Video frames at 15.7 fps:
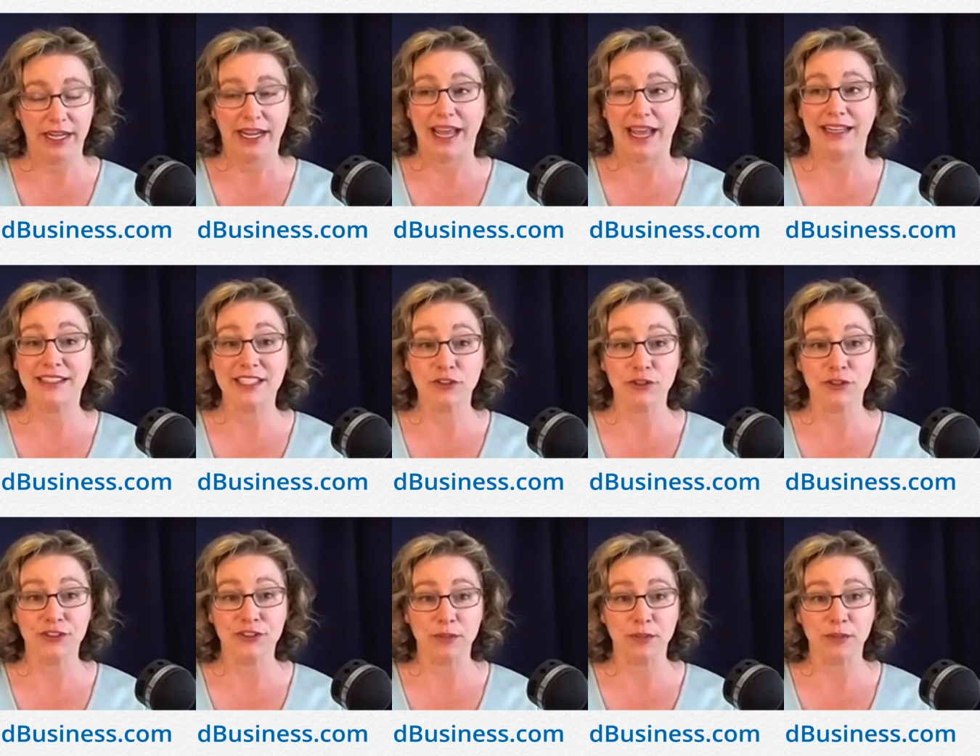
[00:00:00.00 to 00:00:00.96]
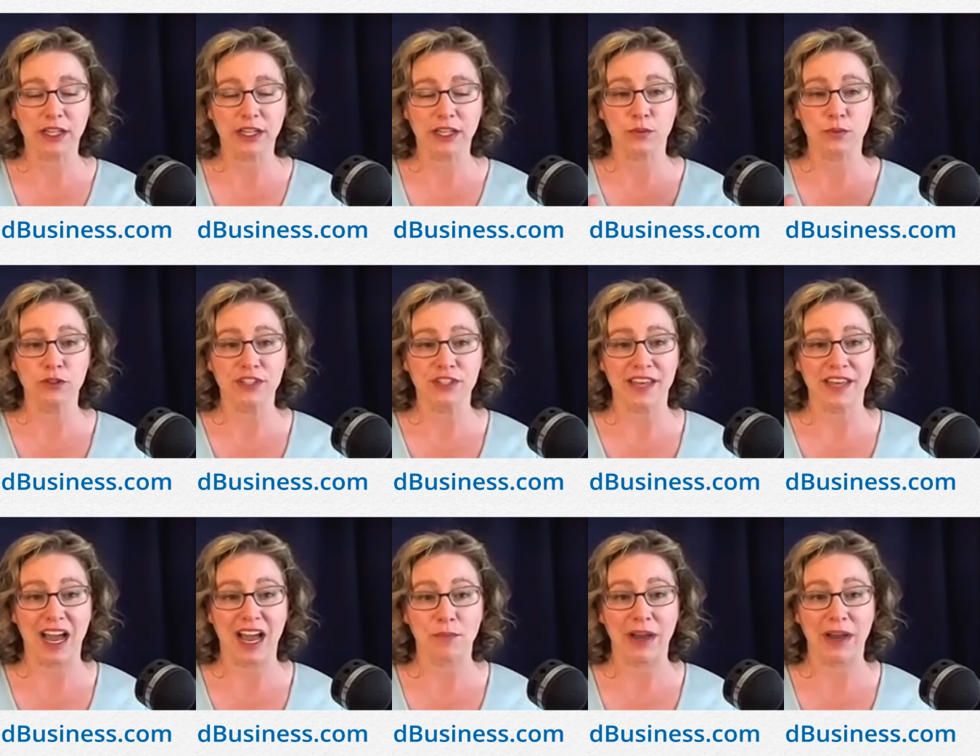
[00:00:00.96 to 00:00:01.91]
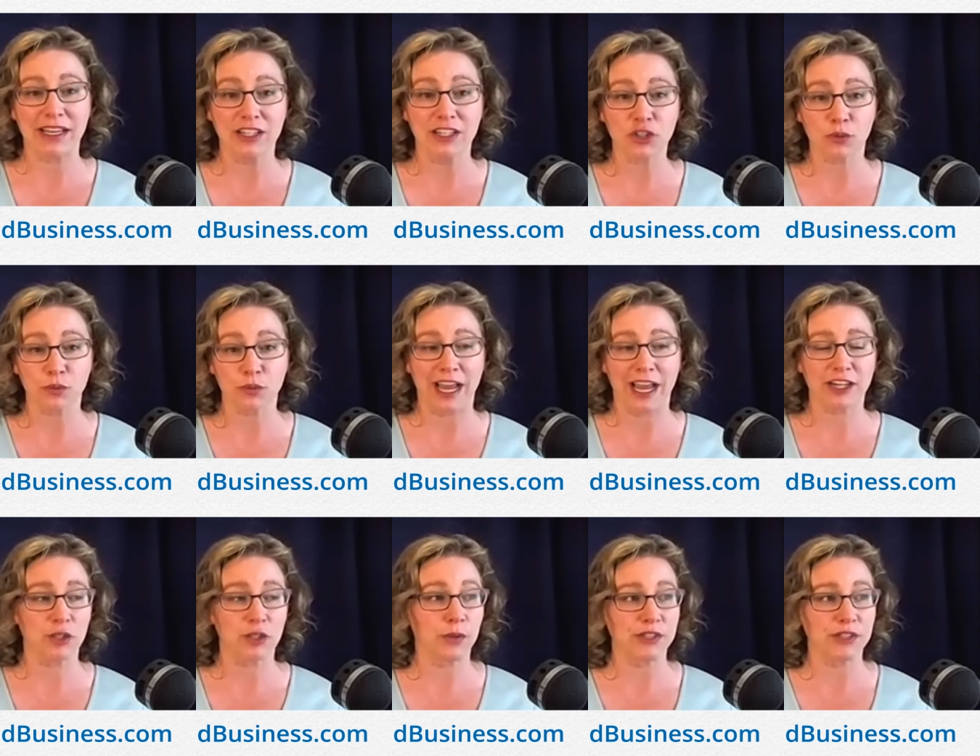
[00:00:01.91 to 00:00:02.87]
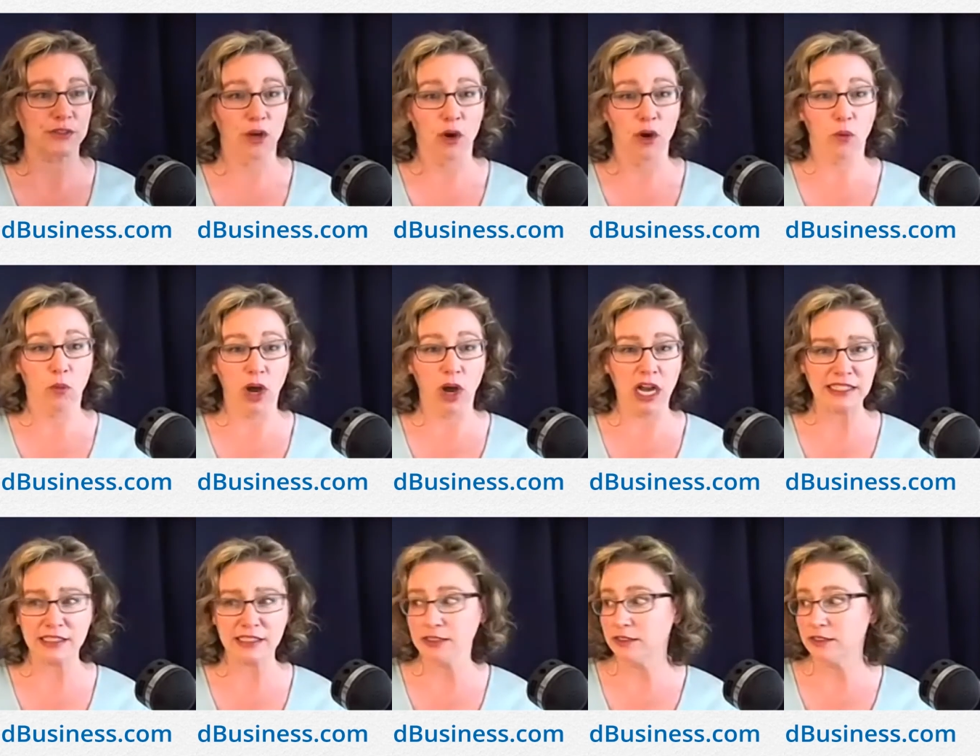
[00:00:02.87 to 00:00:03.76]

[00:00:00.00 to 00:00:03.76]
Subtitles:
And it's interesting because when you said that, my initial reaction was, what?